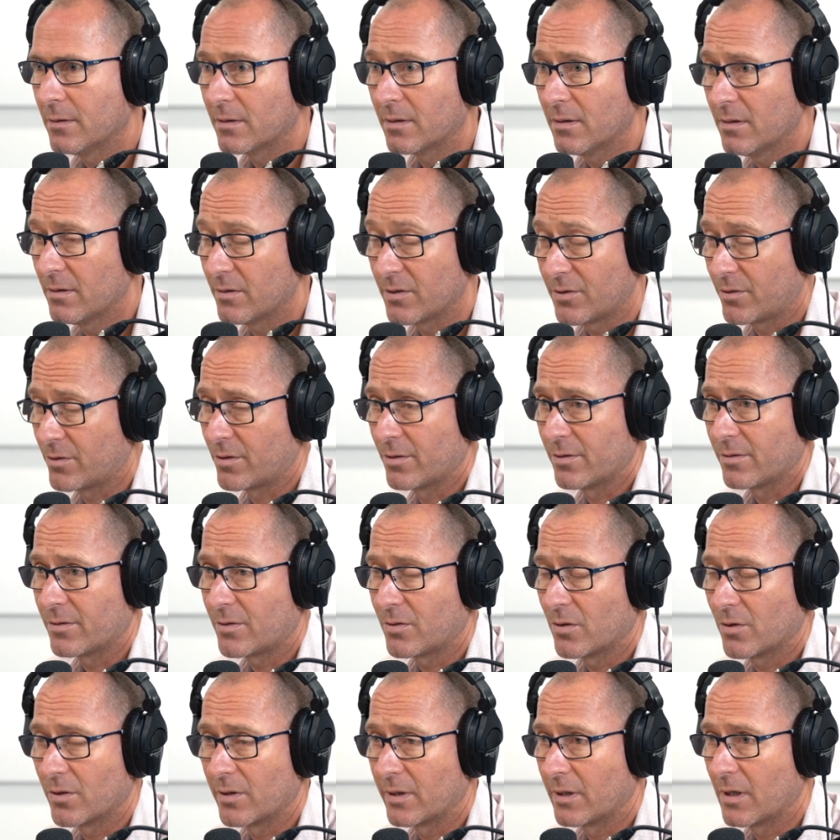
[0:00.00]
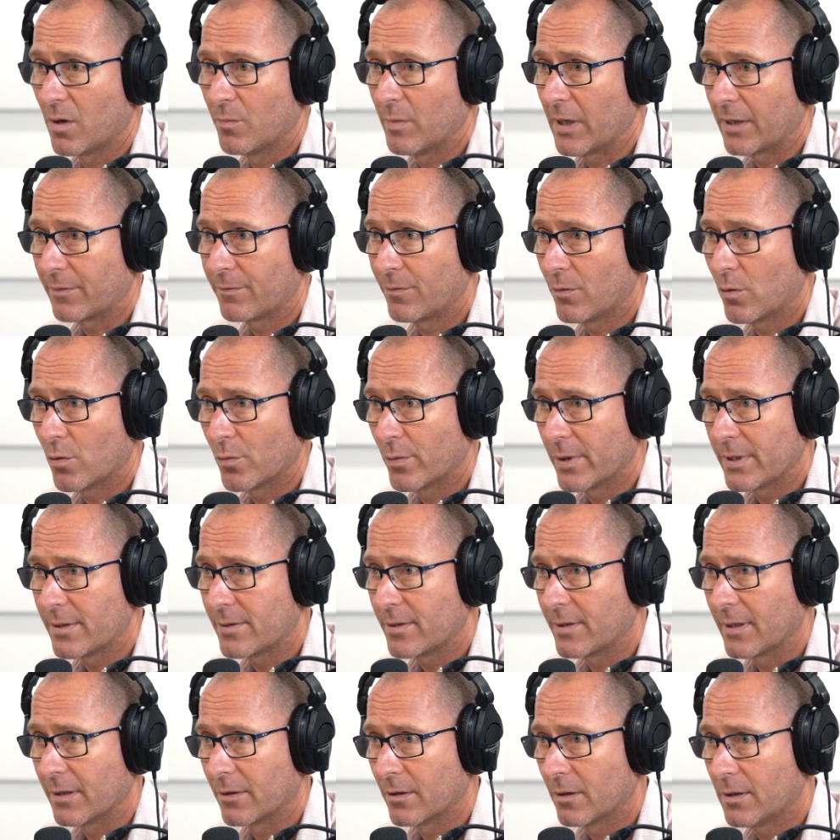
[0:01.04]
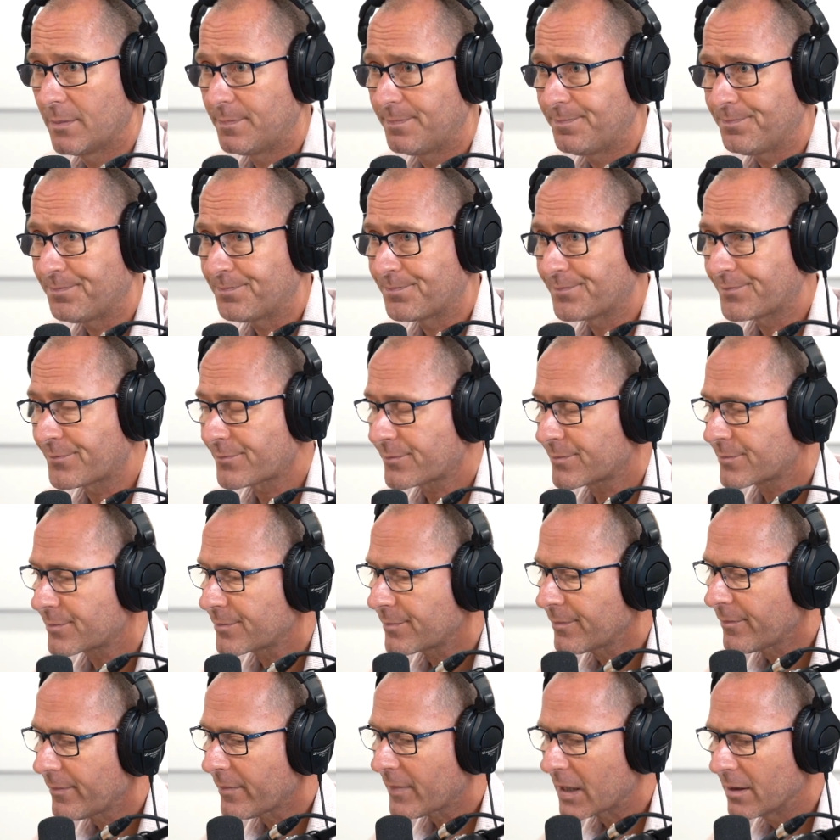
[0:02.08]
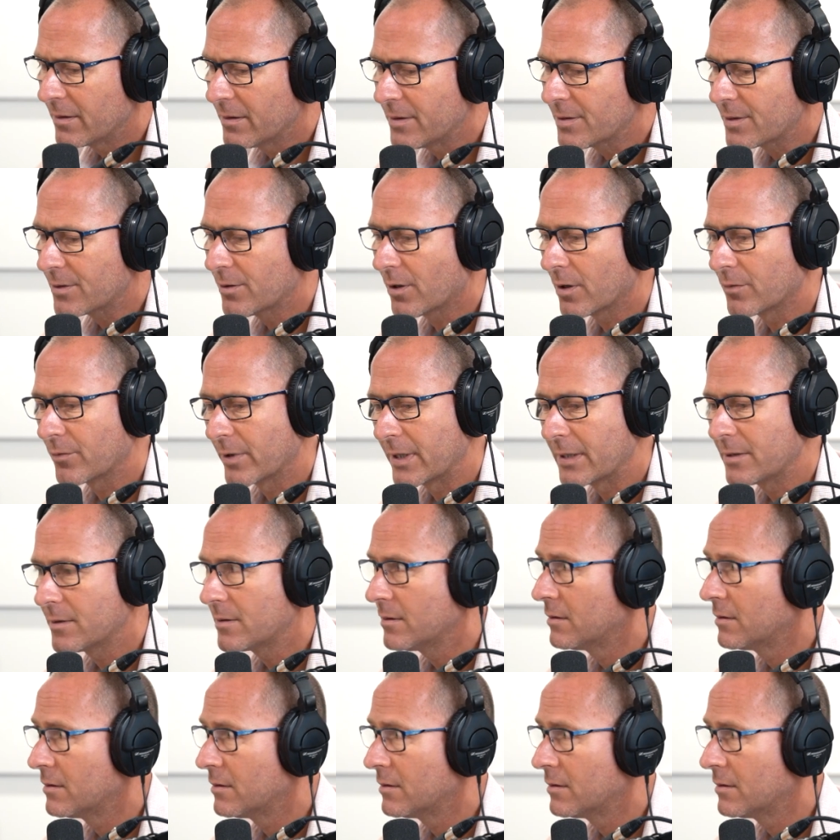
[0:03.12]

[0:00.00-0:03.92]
So this is true story going back four weeks ago, right? Yeah, right. This guy four, rings.